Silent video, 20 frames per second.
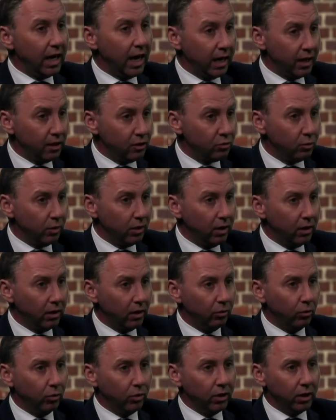gains within
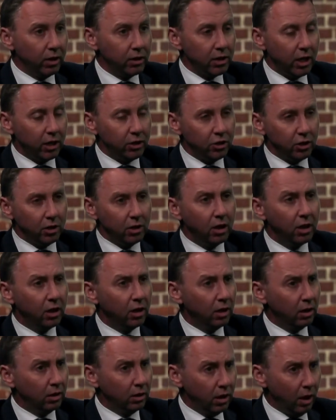our organisation,
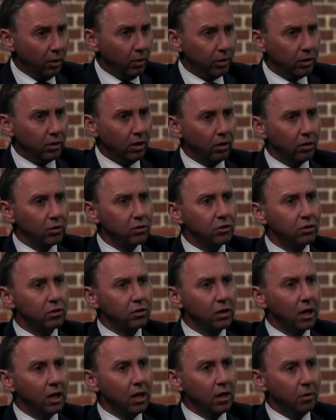lowered
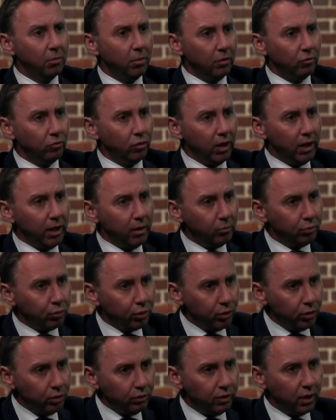costs, but really
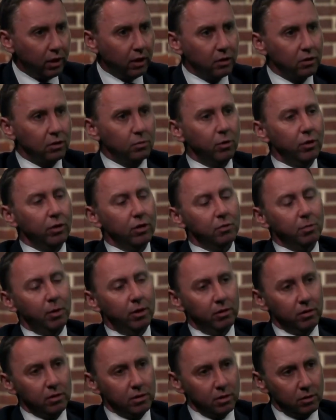improved the customer
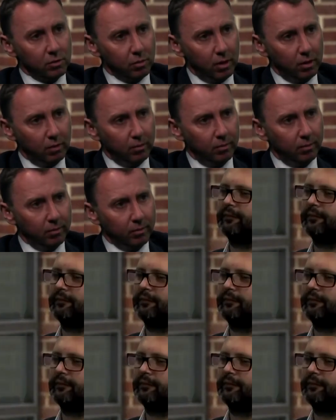experience as well.